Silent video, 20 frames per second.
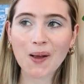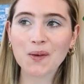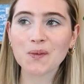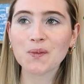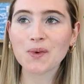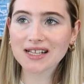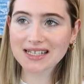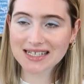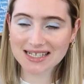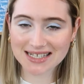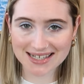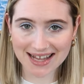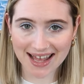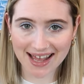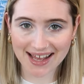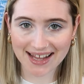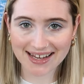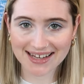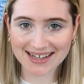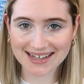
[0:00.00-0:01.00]
I will
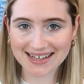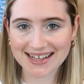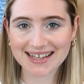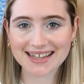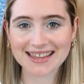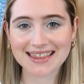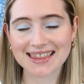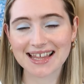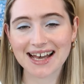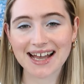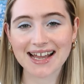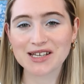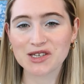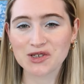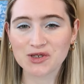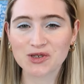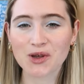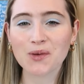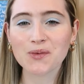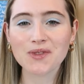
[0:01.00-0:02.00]
say that I
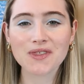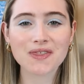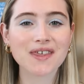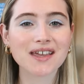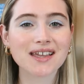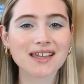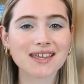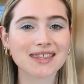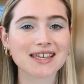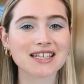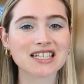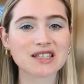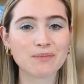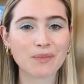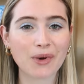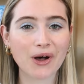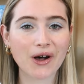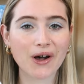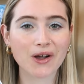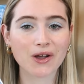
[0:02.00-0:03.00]
don't think this
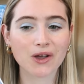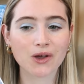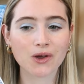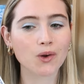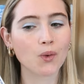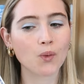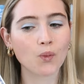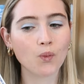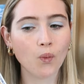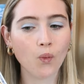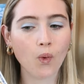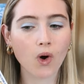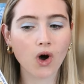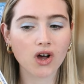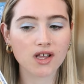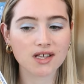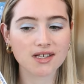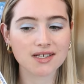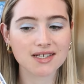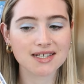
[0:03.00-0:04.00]
book
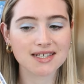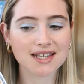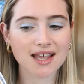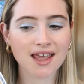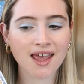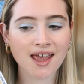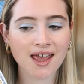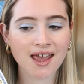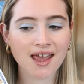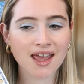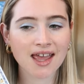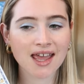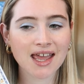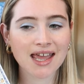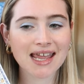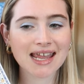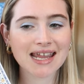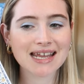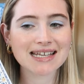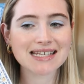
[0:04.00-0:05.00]
was
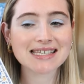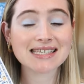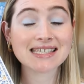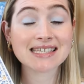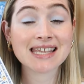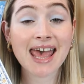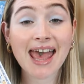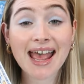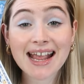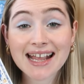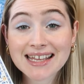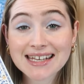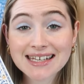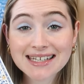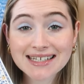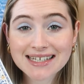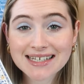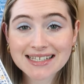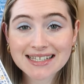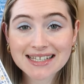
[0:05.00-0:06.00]

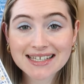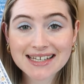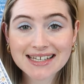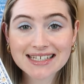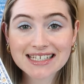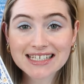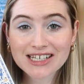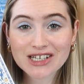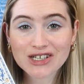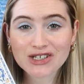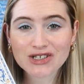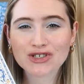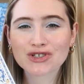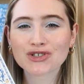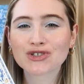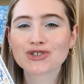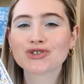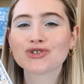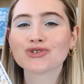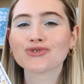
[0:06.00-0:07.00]
technically,
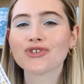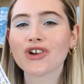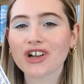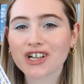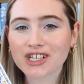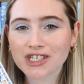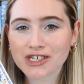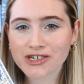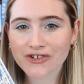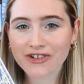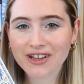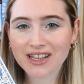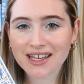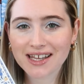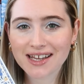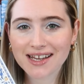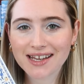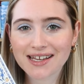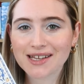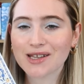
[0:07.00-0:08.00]

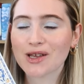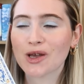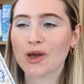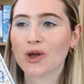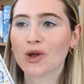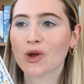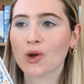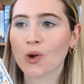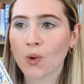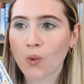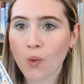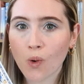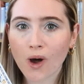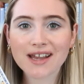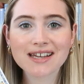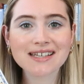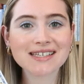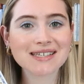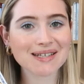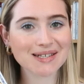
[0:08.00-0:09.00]
structurally,
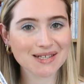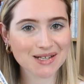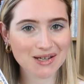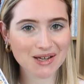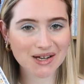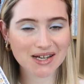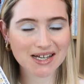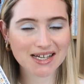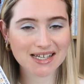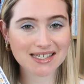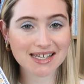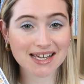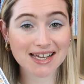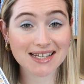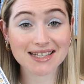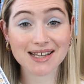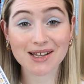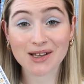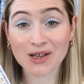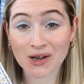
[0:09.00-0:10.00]
quite as good
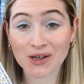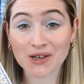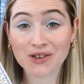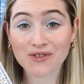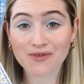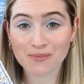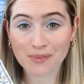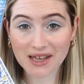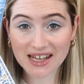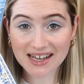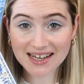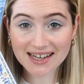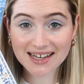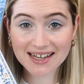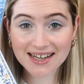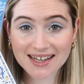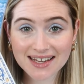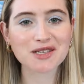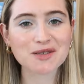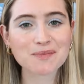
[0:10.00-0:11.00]
as it could have
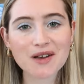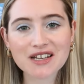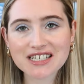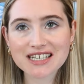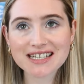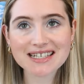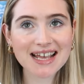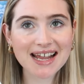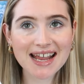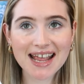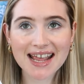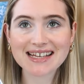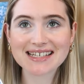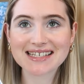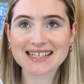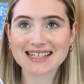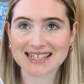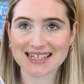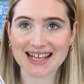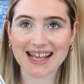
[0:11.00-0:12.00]
been. As much as I
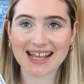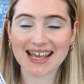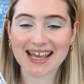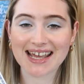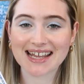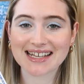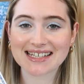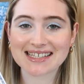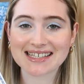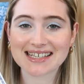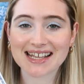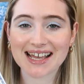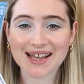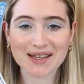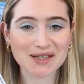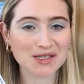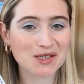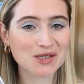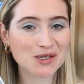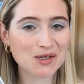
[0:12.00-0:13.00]
hate to say it,
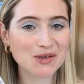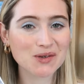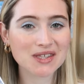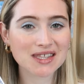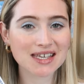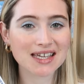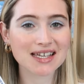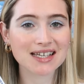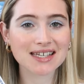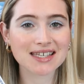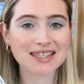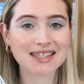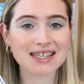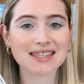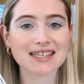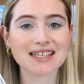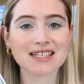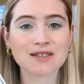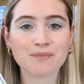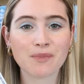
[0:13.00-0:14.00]
I do think
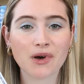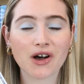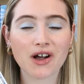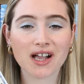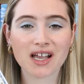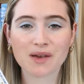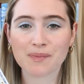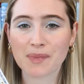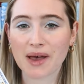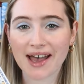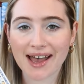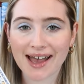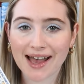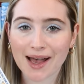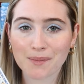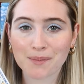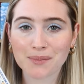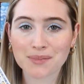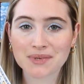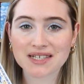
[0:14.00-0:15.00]
that this book
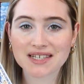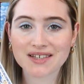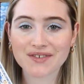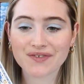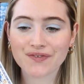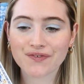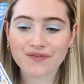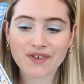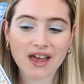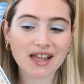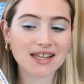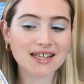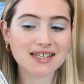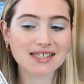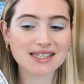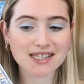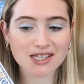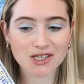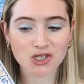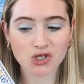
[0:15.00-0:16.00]
perhaps fell
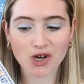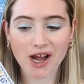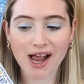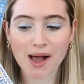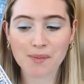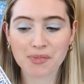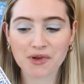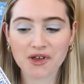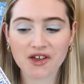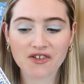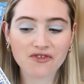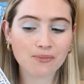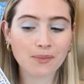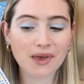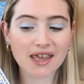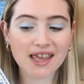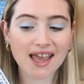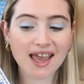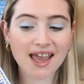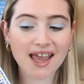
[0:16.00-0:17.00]
into the trap of
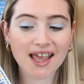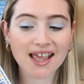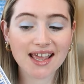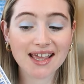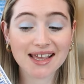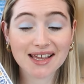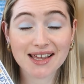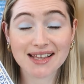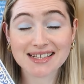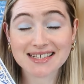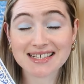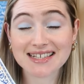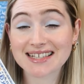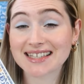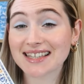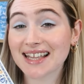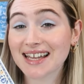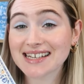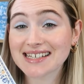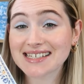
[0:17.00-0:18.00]
being
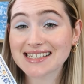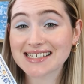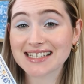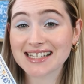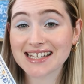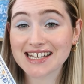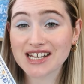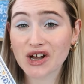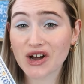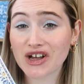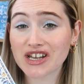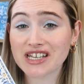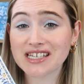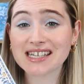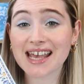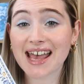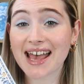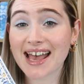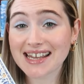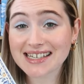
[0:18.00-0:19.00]
slightly
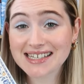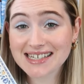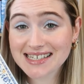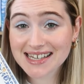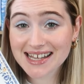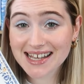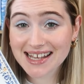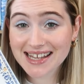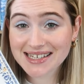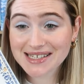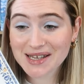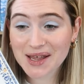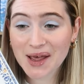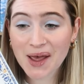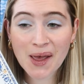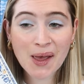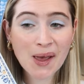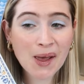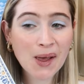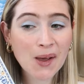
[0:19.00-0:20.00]
under-edited,
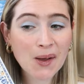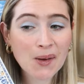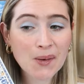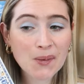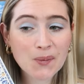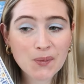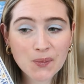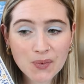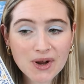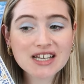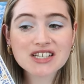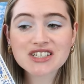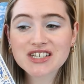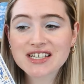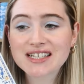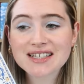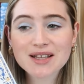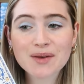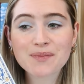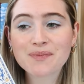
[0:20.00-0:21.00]
which
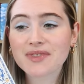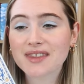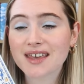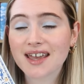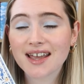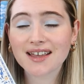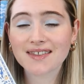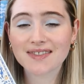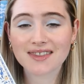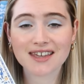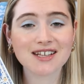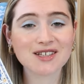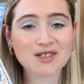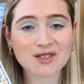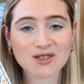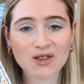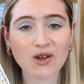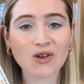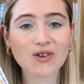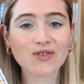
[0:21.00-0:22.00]
is something that is
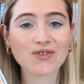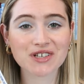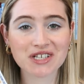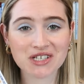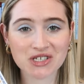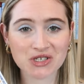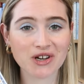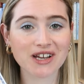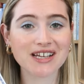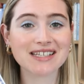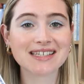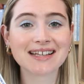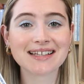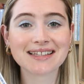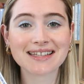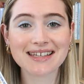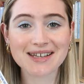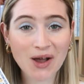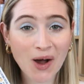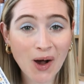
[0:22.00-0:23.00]
so
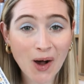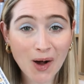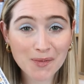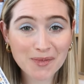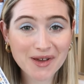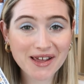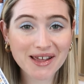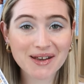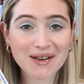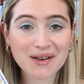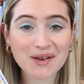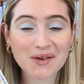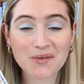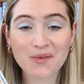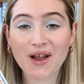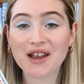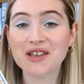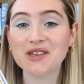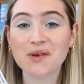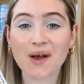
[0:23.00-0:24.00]
frustratingly common
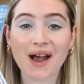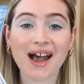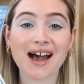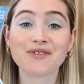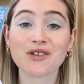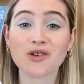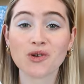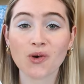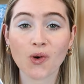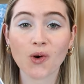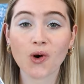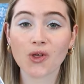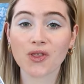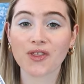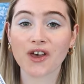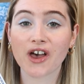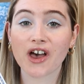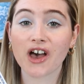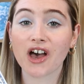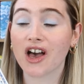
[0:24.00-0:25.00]
when you have an
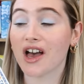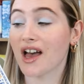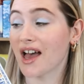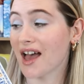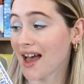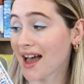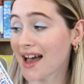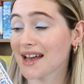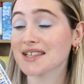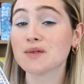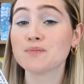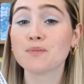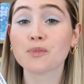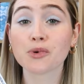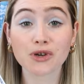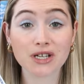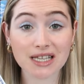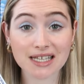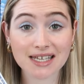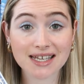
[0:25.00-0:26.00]
author as
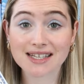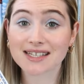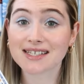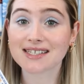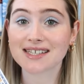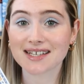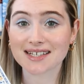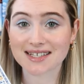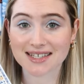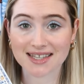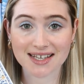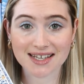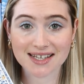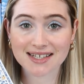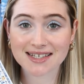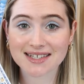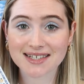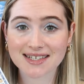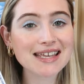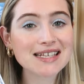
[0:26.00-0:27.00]
brilliant as
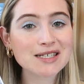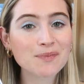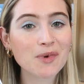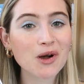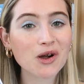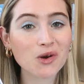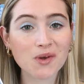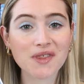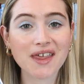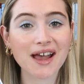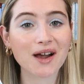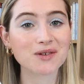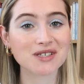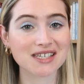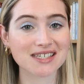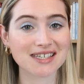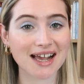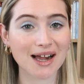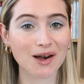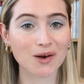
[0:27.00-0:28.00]
this. This book, without
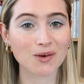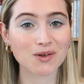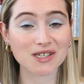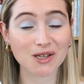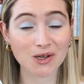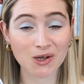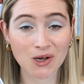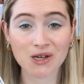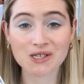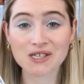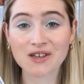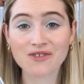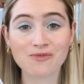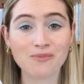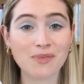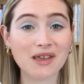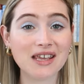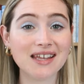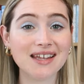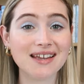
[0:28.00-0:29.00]
a doubt, could
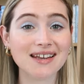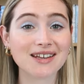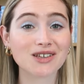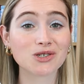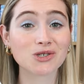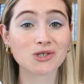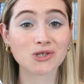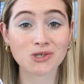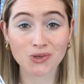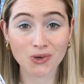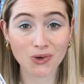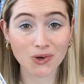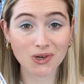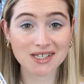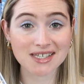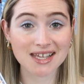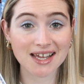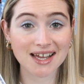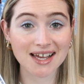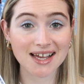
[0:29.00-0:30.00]
have been
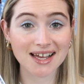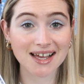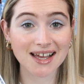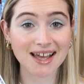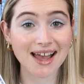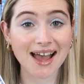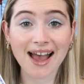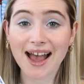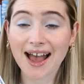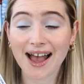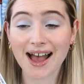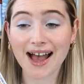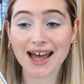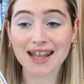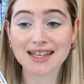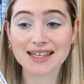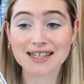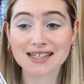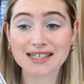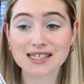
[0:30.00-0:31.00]
shorter
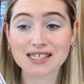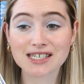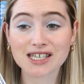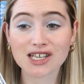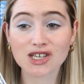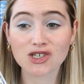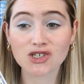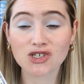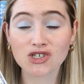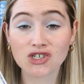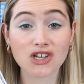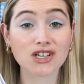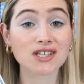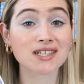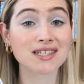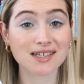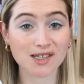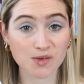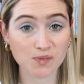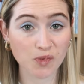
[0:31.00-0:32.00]
and
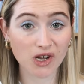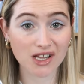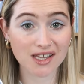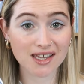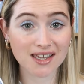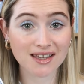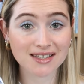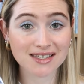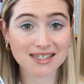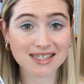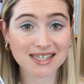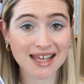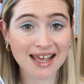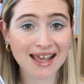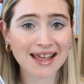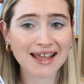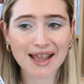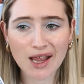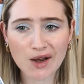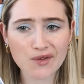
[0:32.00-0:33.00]
just as brilliant.
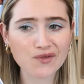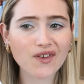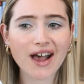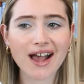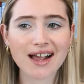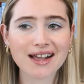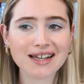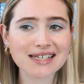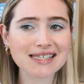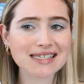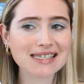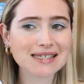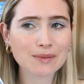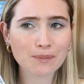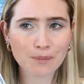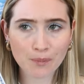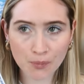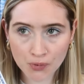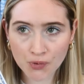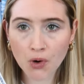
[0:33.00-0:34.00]
In fact,
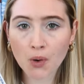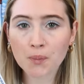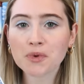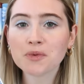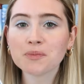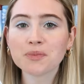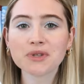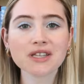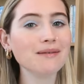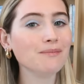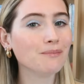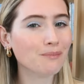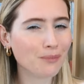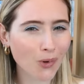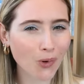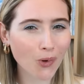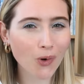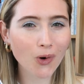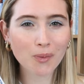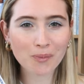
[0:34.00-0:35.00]
probably
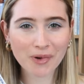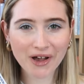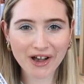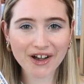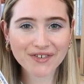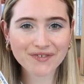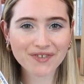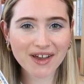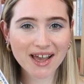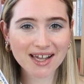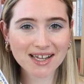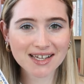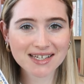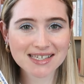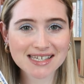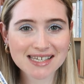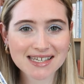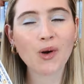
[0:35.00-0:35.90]
more perfect.